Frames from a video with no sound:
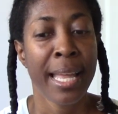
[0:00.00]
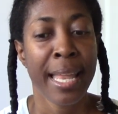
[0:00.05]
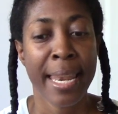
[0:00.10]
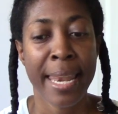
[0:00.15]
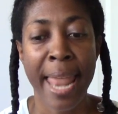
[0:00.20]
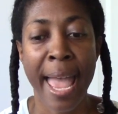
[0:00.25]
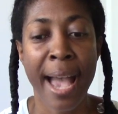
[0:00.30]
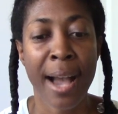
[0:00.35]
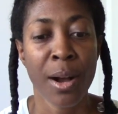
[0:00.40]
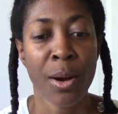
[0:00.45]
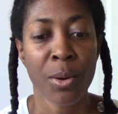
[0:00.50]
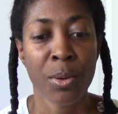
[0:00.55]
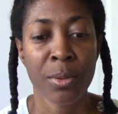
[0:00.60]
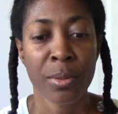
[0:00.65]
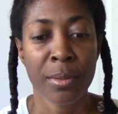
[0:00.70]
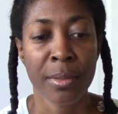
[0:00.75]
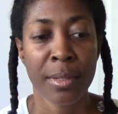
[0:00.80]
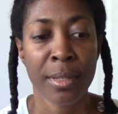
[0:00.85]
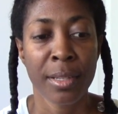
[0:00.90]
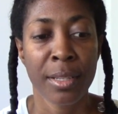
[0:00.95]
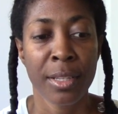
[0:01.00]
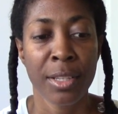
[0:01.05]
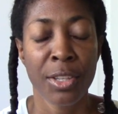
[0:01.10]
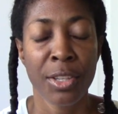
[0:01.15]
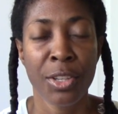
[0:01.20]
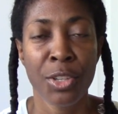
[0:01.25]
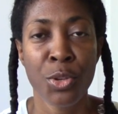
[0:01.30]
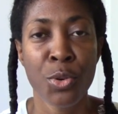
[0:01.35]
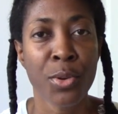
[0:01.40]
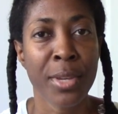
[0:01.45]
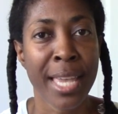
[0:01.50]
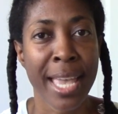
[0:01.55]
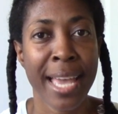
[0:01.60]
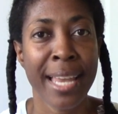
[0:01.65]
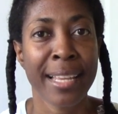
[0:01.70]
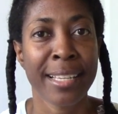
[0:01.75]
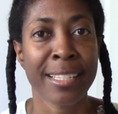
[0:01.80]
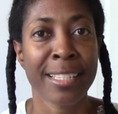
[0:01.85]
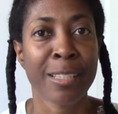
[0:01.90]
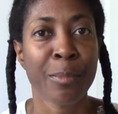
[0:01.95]
Now, you
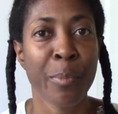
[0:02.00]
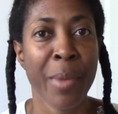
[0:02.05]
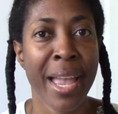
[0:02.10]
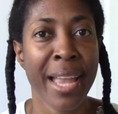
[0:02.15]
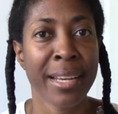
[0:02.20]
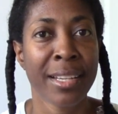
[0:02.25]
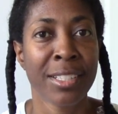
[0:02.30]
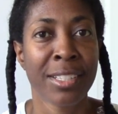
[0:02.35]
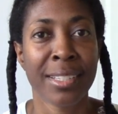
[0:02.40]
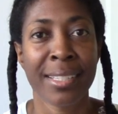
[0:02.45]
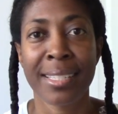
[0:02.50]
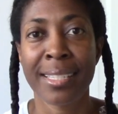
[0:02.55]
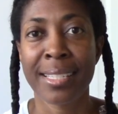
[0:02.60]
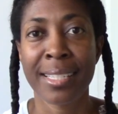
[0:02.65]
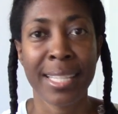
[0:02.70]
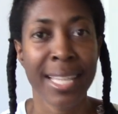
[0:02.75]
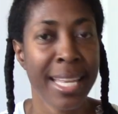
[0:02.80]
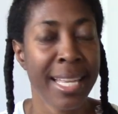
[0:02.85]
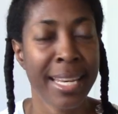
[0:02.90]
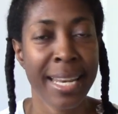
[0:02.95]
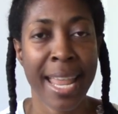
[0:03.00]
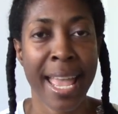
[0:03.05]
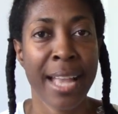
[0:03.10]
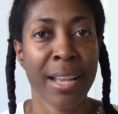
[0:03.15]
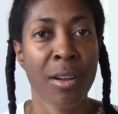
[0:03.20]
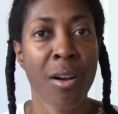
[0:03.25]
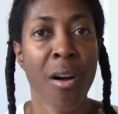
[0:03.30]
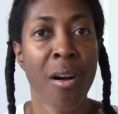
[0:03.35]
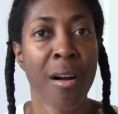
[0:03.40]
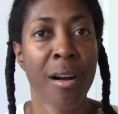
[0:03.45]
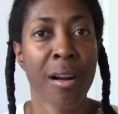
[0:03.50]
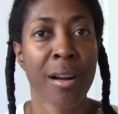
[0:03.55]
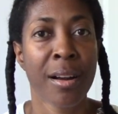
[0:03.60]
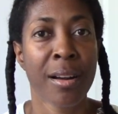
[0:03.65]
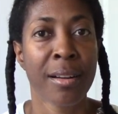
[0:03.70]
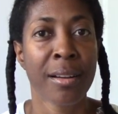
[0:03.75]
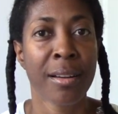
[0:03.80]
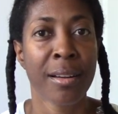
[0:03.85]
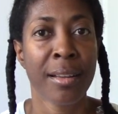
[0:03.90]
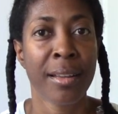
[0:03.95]
can't expect to just sit in that
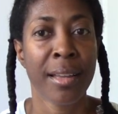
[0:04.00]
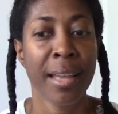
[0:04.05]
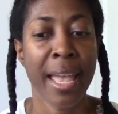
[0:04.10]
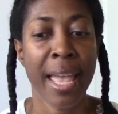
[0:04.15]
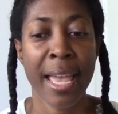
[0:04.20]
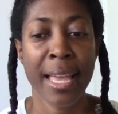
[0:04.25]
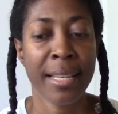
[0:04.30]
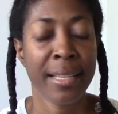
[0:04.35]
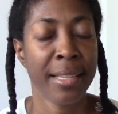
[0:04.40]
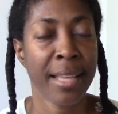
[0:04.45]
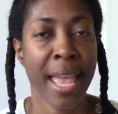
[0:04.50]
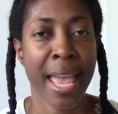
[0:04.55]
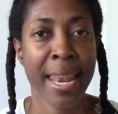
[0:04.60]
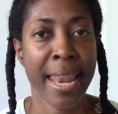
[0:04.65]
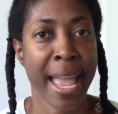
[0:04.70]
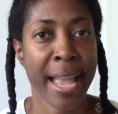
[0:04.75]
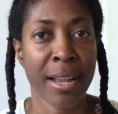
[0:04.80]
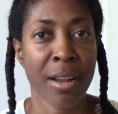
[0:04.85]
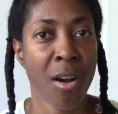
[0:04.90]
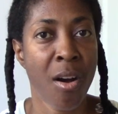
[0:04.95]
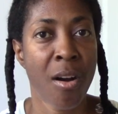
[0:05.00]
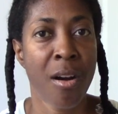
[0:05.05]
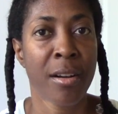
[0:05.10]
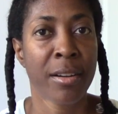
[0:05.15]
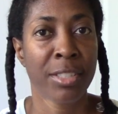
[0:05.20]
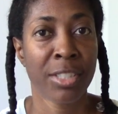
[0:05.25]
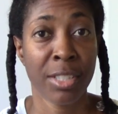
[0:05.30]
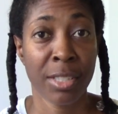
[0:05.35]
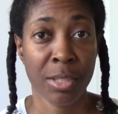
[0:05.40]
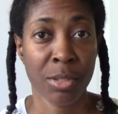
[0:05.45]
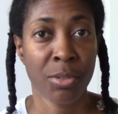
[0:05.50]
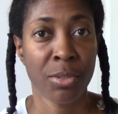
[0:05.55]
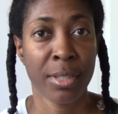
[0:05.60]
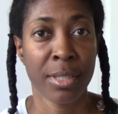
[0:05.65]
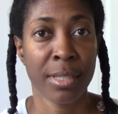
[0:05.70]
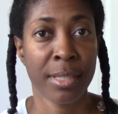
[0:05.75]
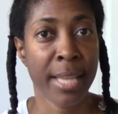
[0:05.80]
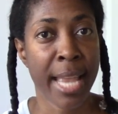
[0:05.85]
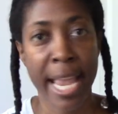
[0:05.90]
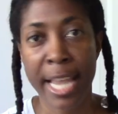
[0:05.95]
car and that car is just going
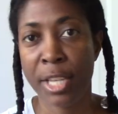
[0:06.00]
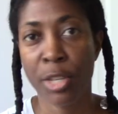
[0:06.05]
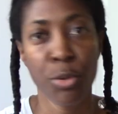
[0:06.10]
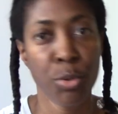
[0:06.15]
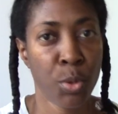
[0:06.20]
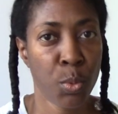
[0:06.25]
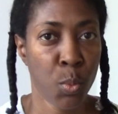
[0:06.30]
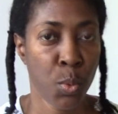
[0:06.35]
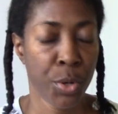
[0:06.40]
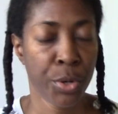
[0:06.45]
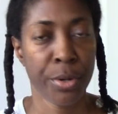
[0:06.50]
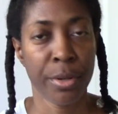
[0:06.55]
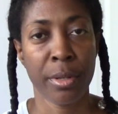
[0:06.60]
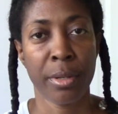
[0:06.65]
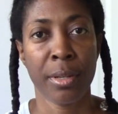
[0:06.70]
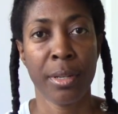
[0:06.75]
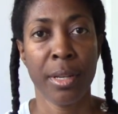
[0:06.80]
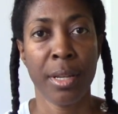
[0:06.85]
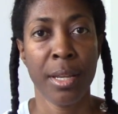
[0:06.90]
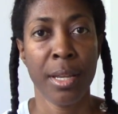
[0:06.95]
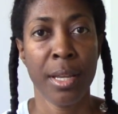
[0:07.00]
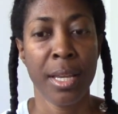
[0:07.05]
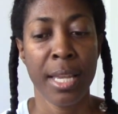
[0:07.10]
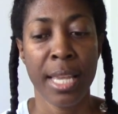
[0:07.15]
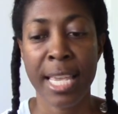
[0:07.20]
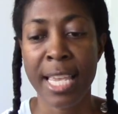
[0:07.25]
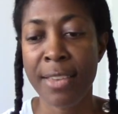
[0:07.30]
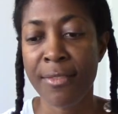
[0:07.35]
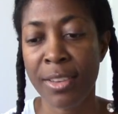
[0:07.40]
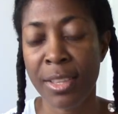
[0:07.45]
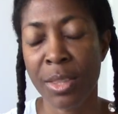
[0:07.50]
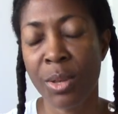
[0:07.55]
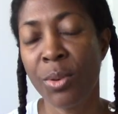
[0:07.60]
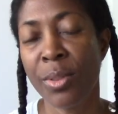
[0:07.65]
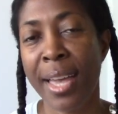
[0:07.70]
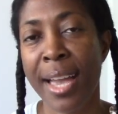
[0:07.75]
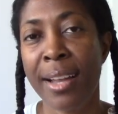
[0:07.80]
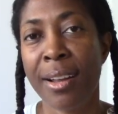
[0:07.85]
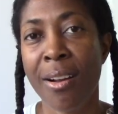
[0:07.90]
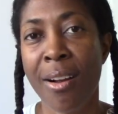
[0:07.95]
to take you to work. Even though
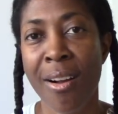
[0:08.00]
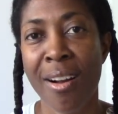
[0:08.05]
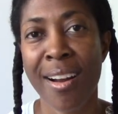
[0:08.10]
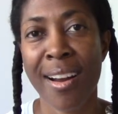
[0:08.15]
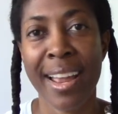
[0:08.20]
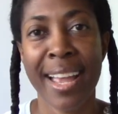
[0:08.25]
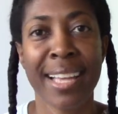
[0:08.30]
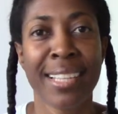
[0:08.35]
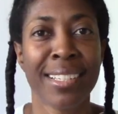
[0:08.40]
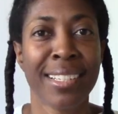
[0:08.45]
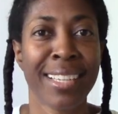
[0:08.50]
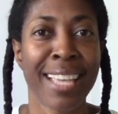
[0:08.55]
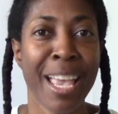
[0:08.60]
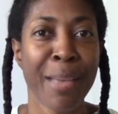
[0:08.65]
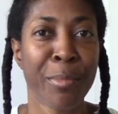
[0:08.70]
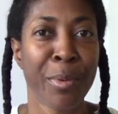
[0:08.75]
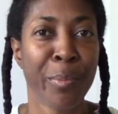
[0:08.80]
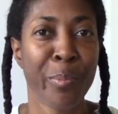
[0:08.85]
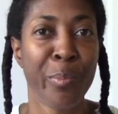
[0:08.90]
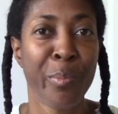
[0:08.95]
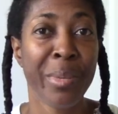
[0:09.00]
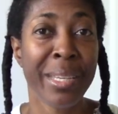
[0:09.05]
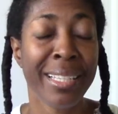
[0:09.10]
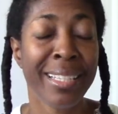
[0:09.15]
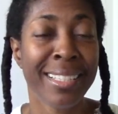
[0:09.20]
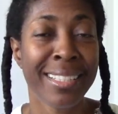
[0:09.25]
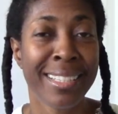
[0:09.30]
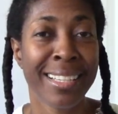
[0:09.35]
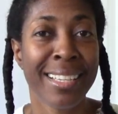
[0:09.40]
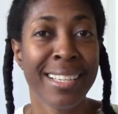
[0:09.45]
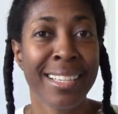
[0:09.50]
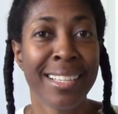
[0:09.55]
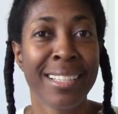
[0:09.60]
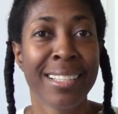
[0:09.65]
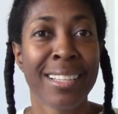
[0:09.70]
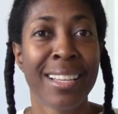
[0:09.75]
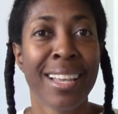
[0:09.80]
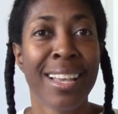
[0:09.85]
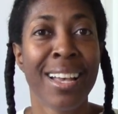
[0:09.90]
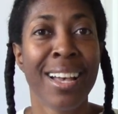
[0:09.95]
that car has the
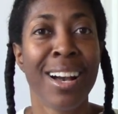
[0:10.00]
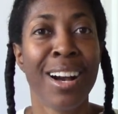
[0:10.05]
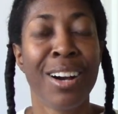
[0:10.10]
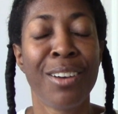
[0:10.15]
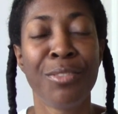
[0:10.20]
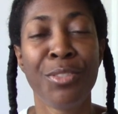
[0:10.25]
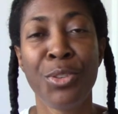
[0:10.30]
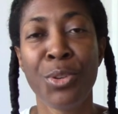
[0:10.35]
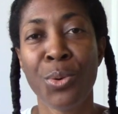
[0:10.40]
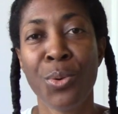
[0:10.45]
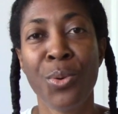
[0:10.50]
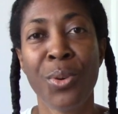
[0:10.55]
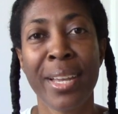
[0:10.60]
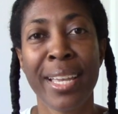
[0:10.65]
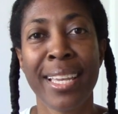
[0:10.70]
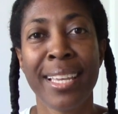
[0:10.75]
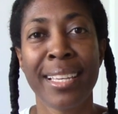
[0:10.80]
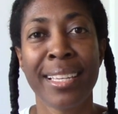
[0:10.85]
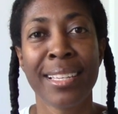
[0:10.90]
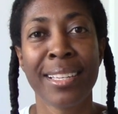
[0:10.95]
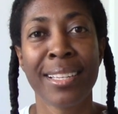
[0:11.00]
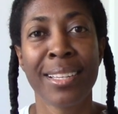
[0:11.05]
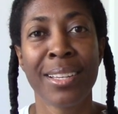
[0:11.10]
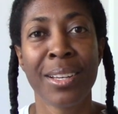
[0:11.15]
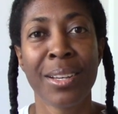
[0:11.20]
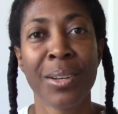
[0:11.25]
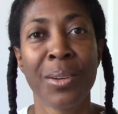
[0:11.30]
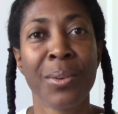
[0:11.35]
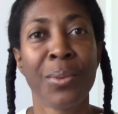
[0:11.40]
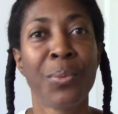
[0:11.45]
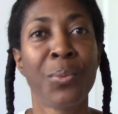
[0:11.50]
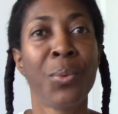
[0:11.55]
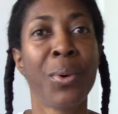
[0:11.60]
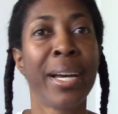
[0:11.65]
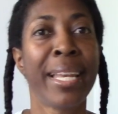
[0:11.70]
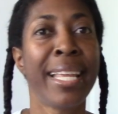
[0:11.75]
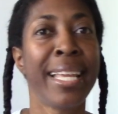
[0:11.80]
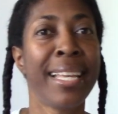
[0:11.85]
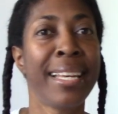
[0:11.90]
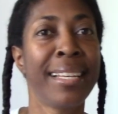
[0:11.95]
capabilities of doing
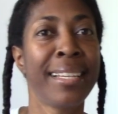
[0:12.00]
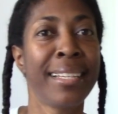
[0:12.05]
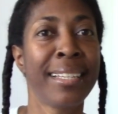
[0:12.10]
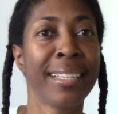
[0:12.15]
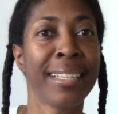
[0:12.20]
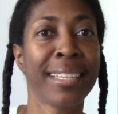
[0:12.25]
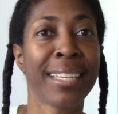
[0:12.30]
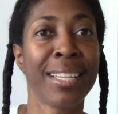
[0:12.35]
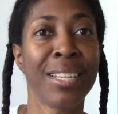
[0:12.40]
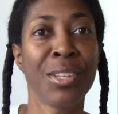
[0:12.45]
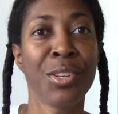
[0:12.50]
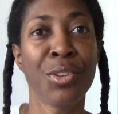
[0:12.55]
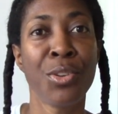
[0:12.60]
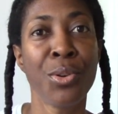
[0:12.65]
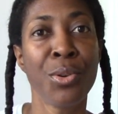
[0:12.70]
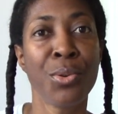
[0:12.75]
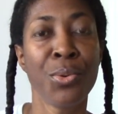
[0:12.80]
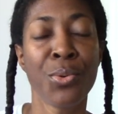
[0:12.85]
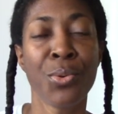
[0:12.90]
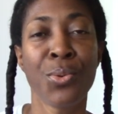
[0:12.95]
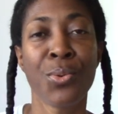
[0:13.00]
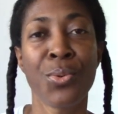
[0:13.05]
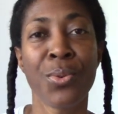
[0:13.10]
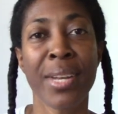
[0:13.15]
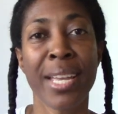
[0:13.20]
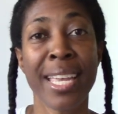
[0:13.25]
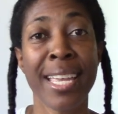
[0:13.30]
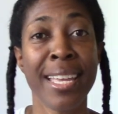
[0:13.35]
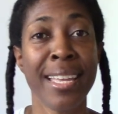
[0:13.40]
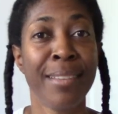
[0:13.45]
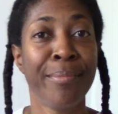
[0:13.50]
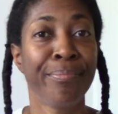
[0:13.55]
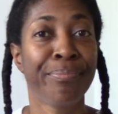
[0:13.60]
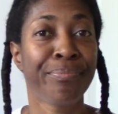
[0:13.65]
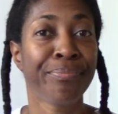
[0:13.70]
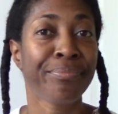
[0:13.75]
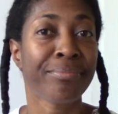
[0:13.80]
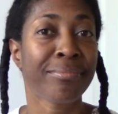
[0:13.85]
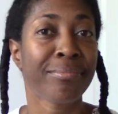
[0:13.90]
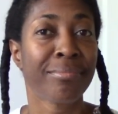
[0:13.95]
what it can do,
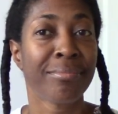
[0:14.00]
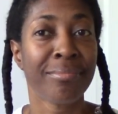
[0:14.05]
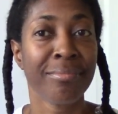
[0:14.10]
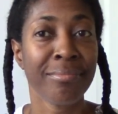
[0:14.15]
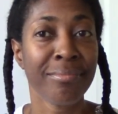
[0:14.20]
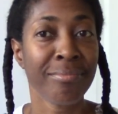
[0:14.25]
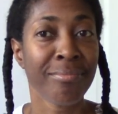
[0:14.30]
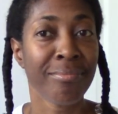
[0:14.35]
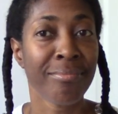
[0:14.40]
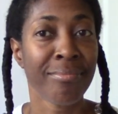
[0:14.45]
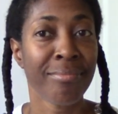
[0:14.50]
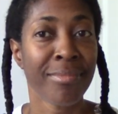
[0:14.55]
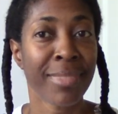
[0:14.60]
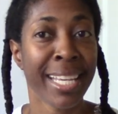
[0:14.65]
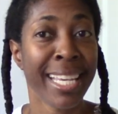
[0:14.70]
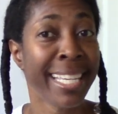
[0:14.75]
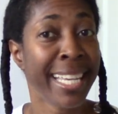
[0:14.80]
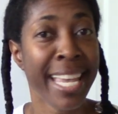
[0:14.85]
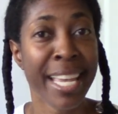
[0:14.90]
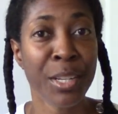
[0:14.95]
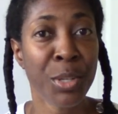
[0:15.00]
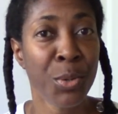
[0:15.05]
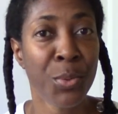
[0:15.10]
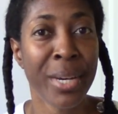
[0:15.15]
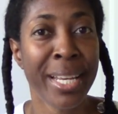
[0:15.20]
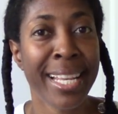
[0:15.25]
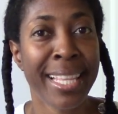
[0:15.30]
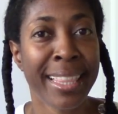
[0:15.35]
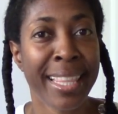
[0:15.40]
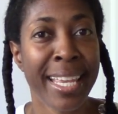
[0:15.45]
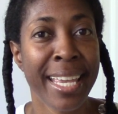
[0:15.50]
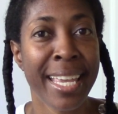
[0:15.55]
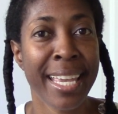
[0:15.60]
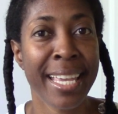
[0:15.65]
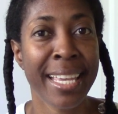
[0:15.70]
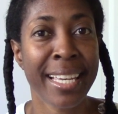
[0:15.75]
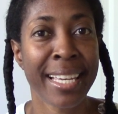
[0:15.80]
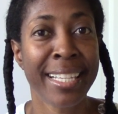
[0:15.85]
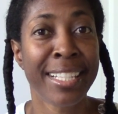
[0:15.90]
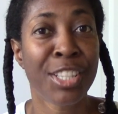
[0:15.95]
it can't do
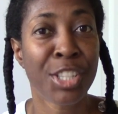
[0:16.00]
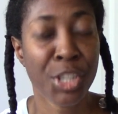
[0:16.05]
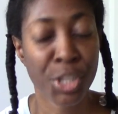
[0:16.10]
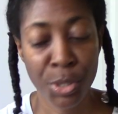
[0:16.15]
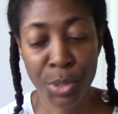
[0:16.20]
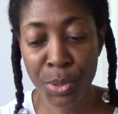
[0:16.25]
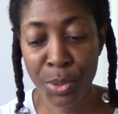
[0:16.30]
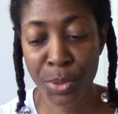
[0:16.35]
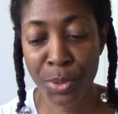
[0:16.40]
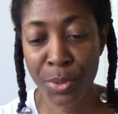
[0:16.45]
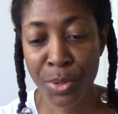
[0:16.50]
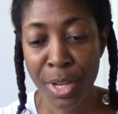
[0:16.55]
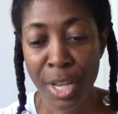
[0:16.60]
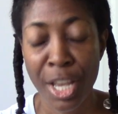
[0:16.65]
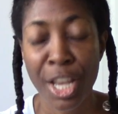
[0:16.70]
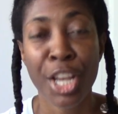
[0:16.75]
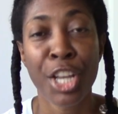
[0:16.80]
anything until